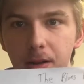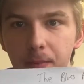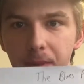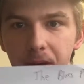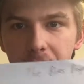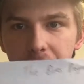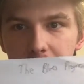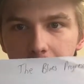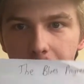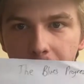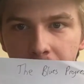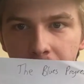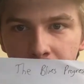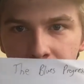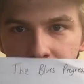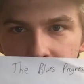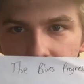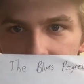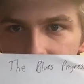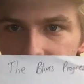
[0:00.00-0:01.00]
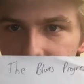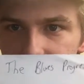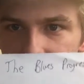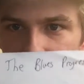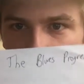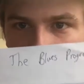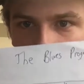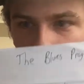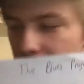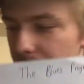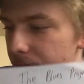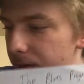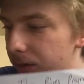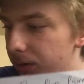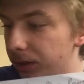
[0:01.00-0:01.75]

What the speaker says: because the pentatonic scale,